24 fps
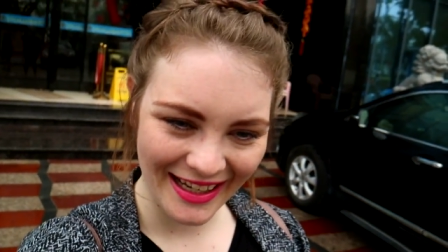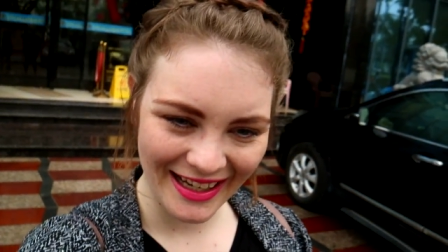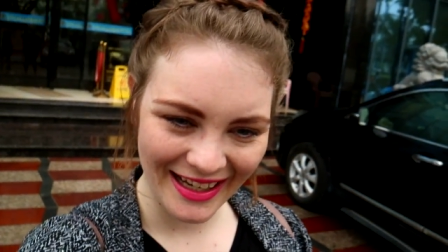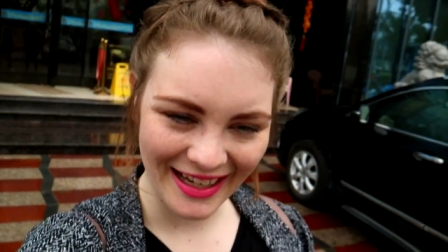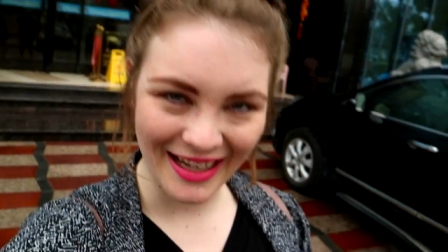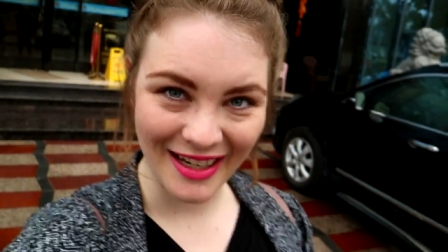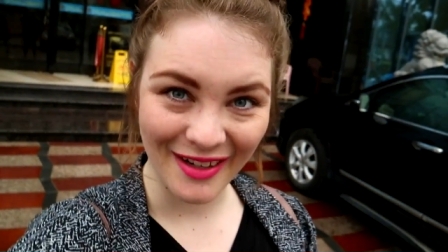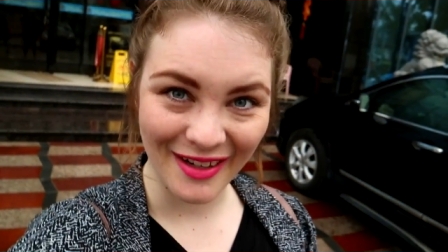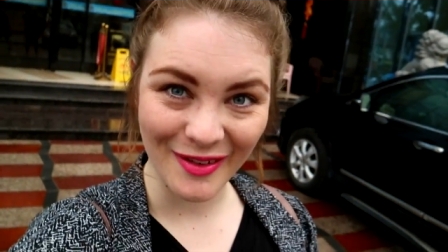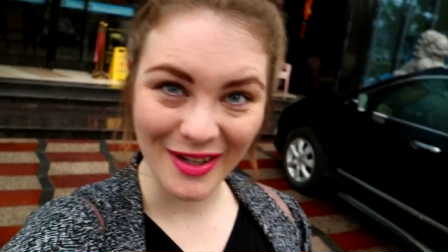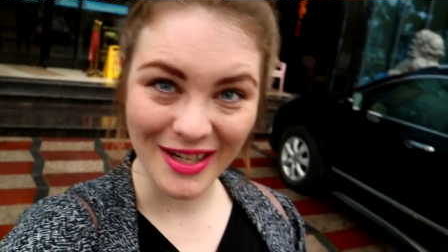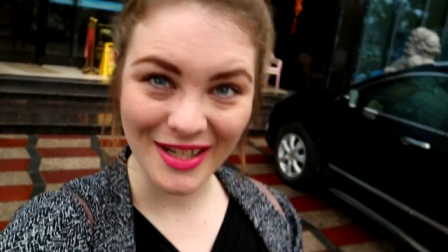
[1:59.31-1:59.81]

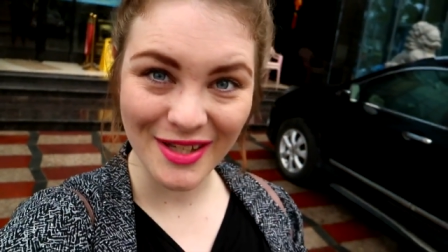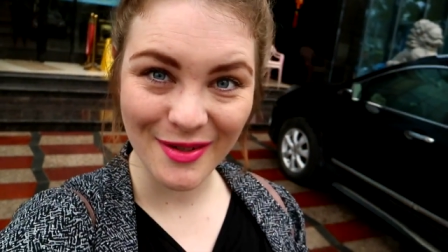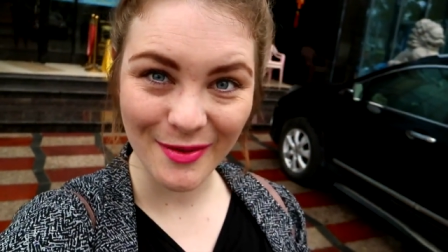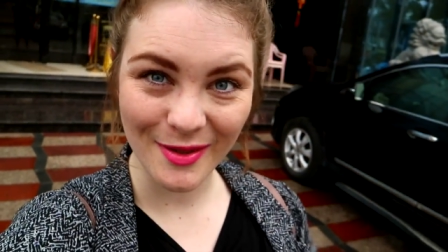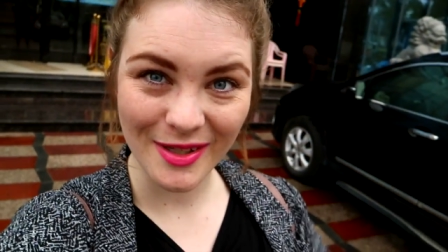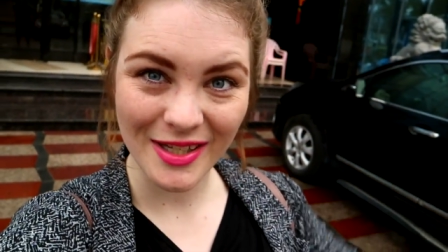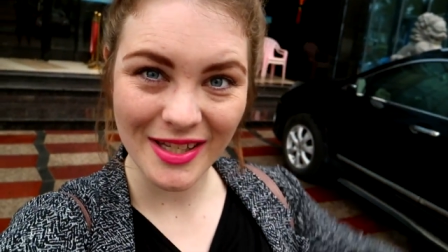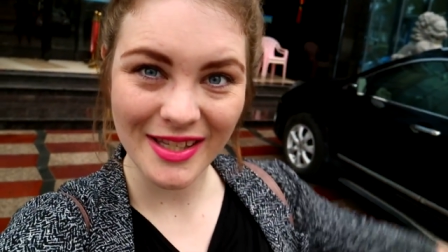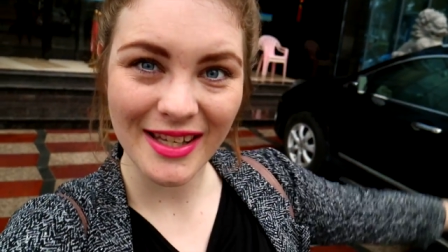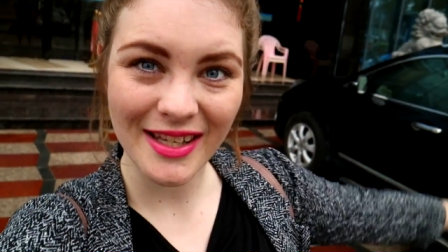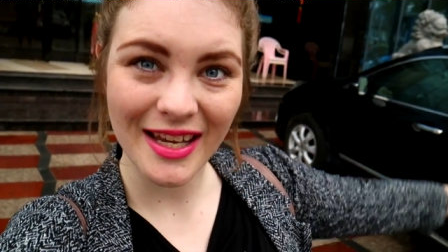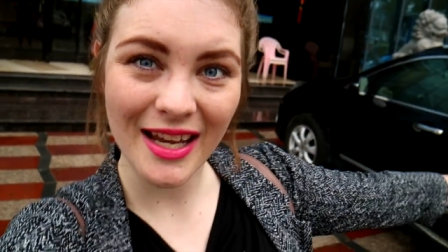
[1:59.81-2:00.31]
Anyways, we're
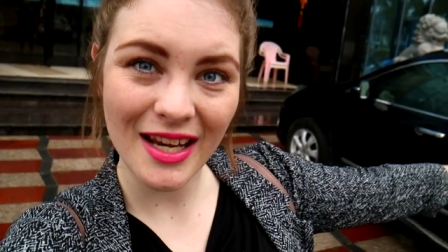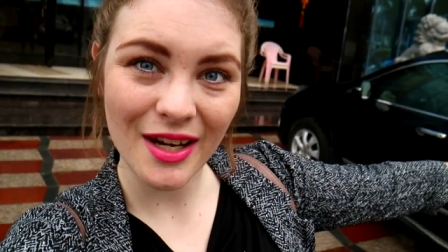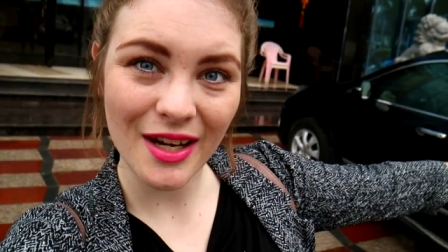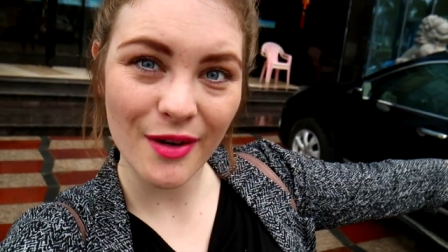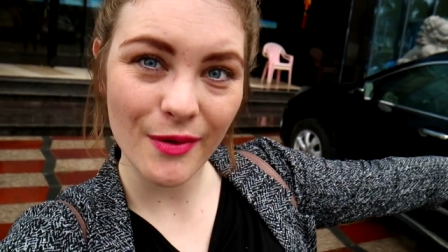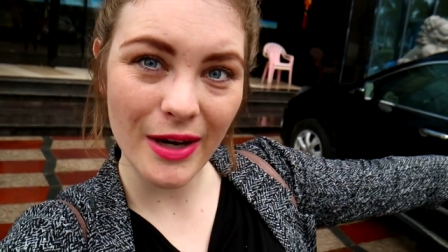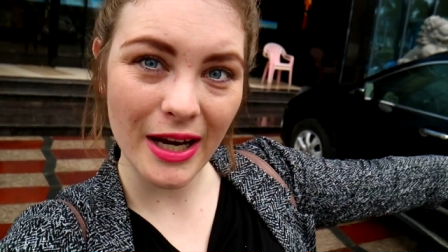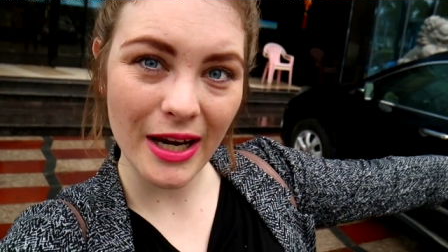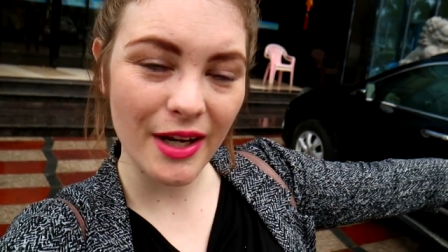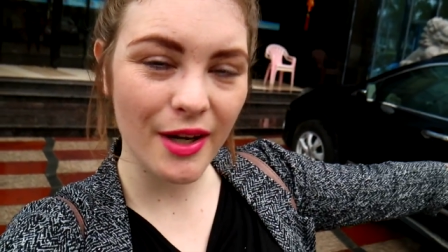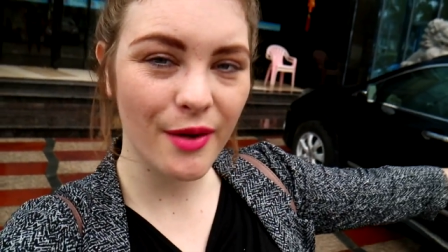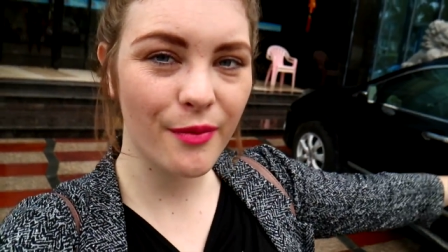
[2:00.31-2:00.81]
just getting
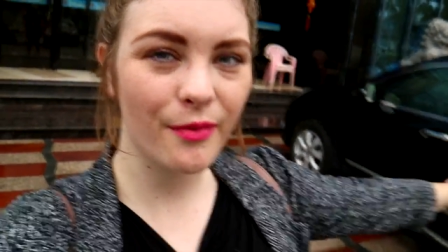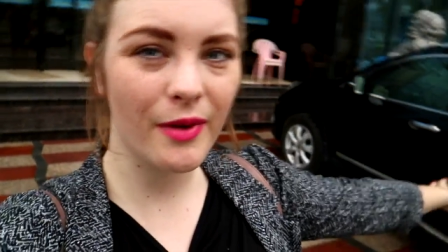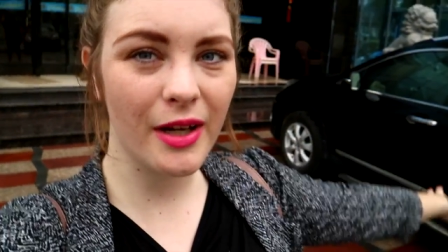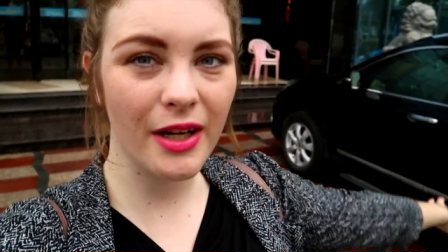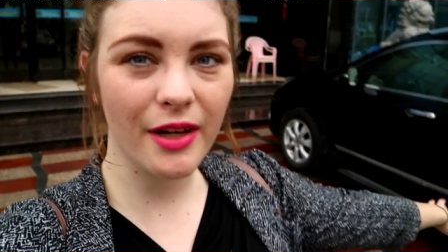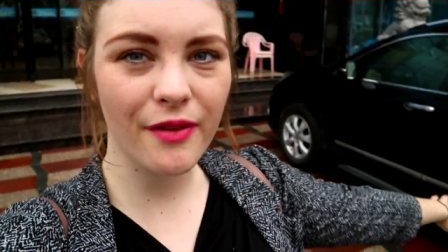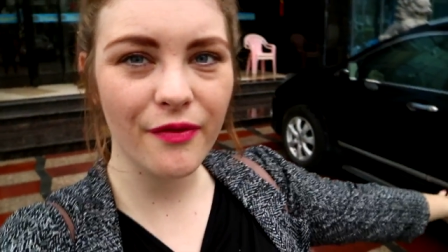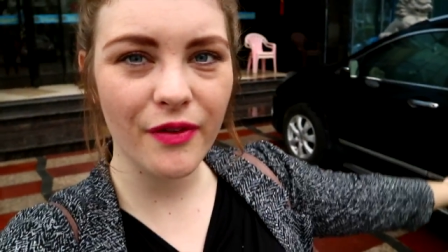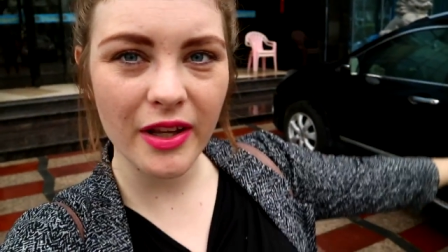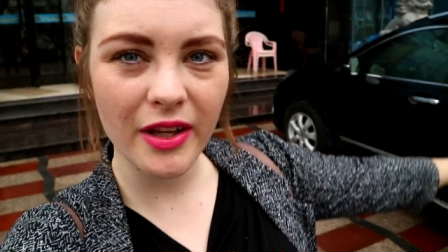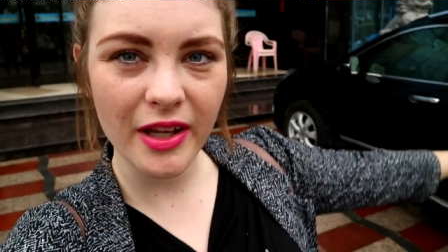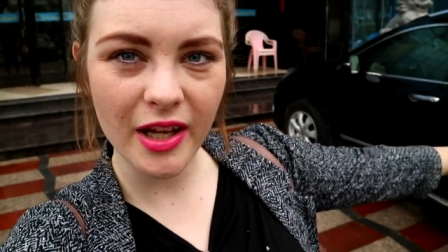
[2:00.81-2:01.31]
ready,
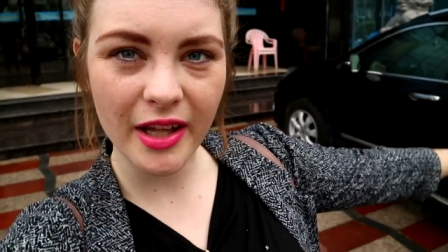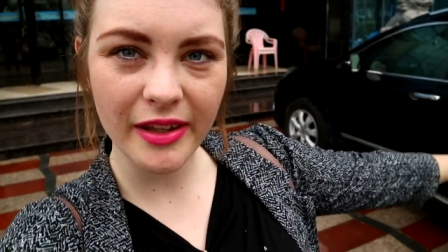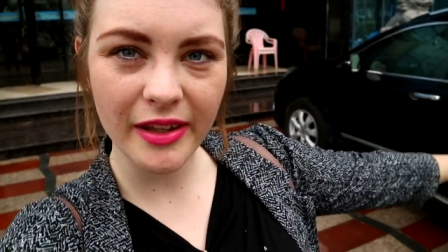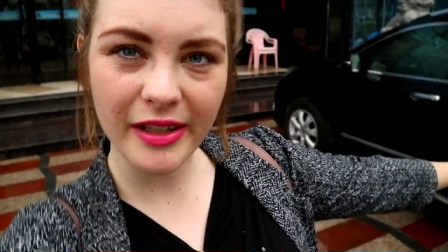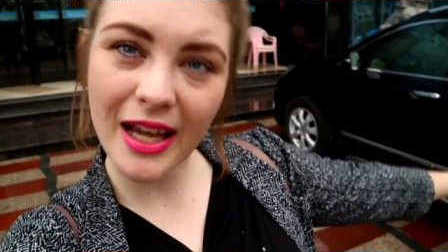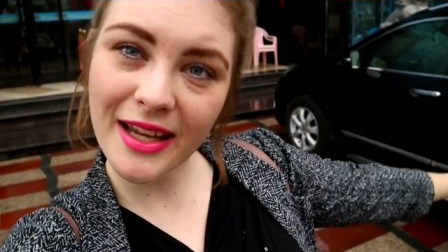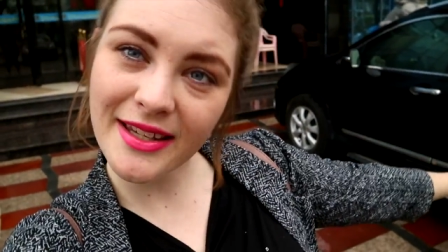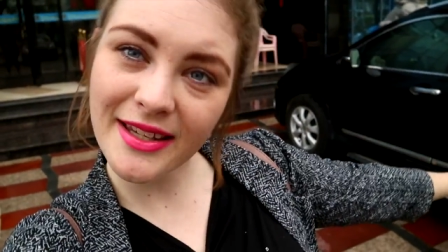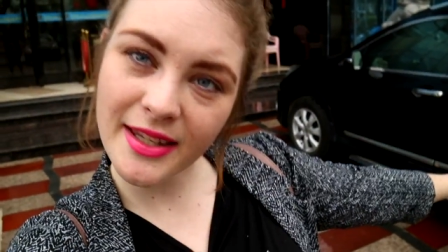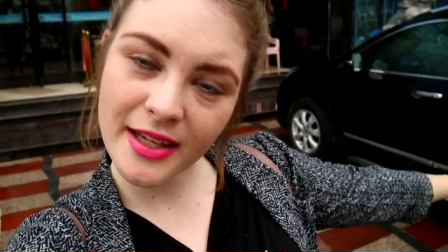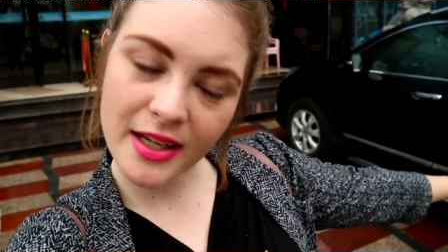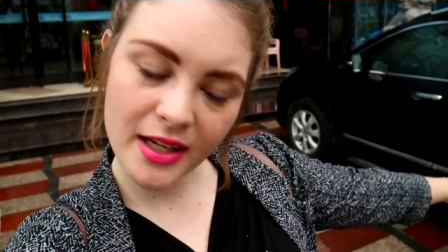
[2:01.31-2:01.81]
waiting for the other
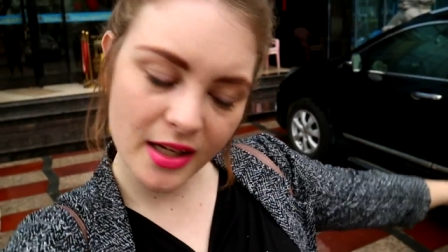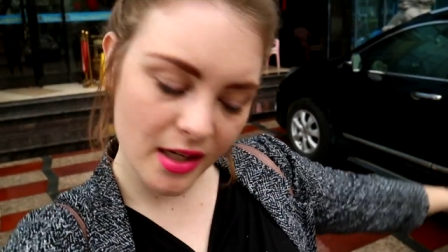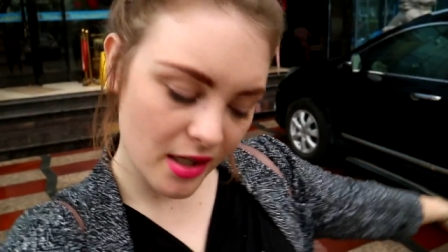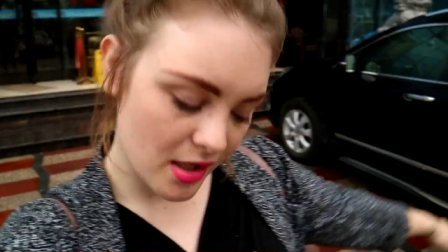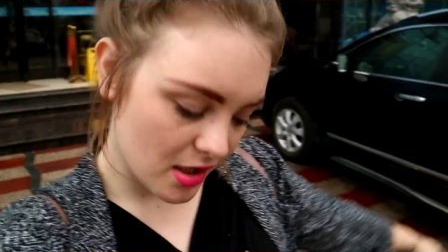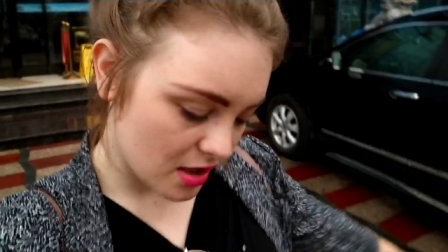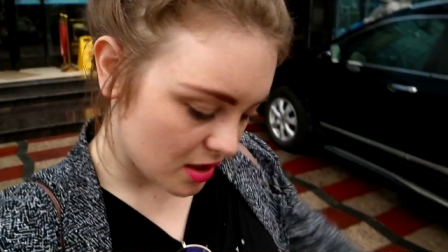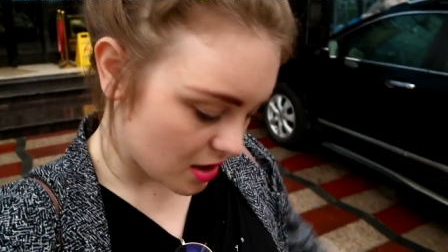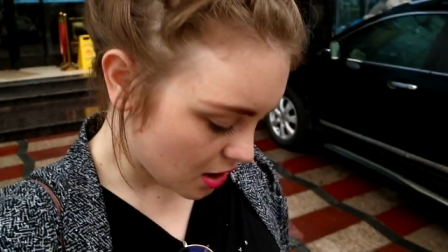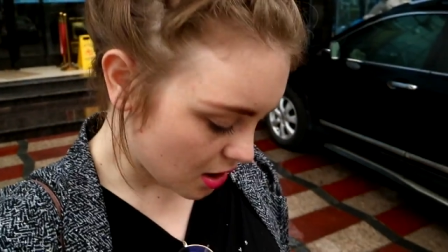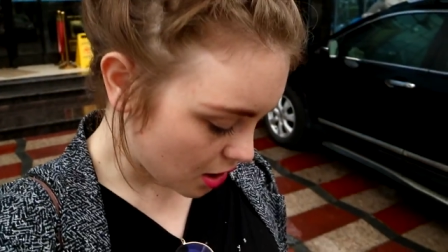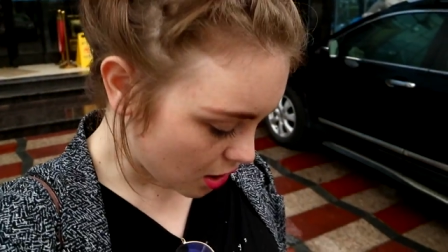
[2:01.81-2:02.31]
guys
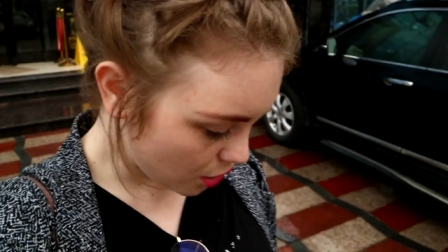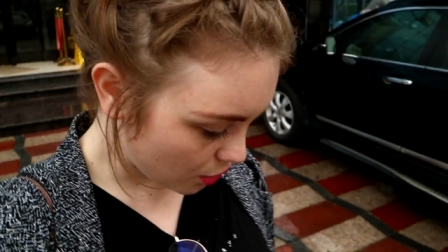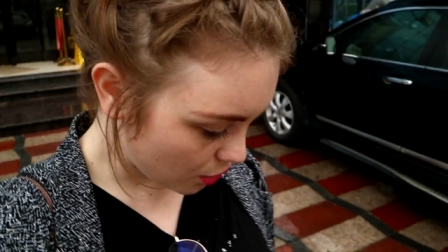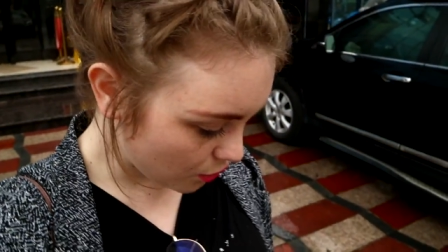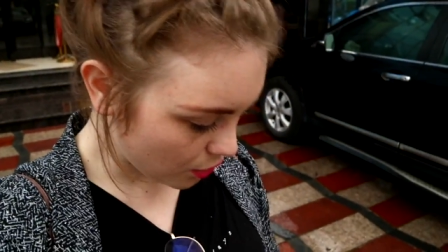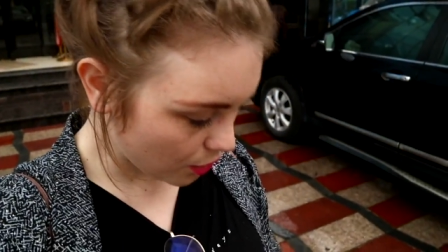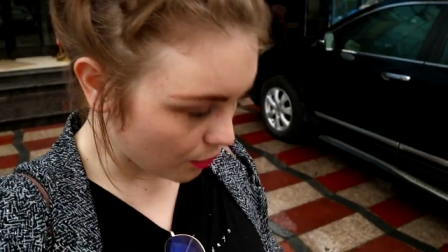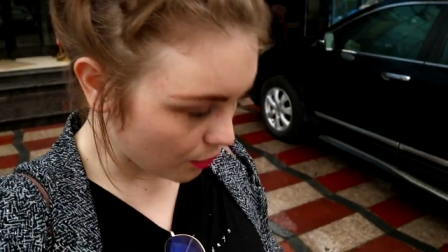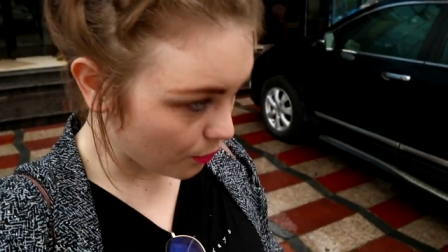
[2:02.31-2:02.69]
so